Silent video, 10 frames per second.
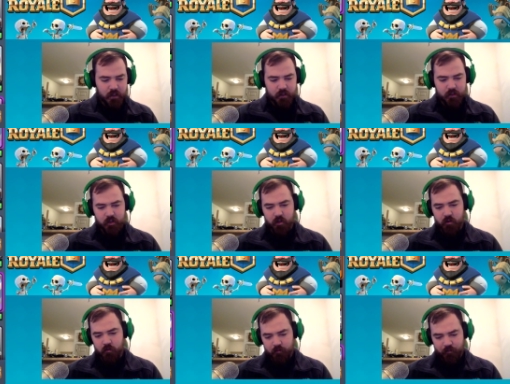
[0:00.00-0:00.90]
So
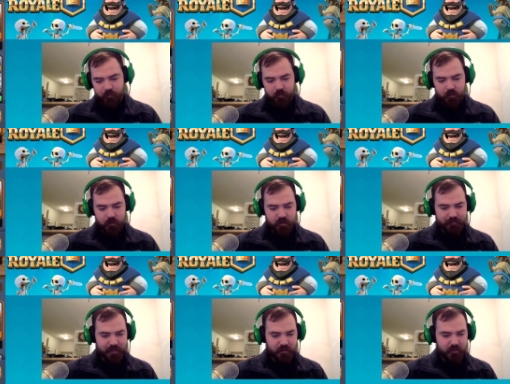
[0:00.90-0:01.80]
to
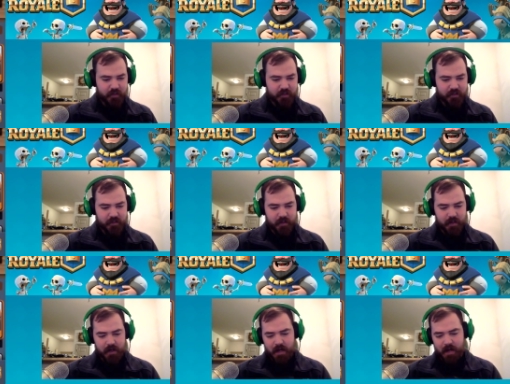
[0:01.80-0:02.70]
build this,
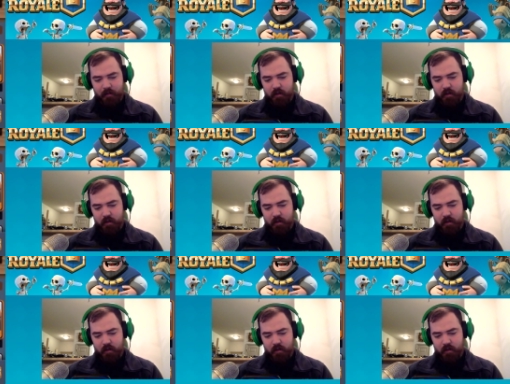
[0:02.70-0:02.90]
I'm going to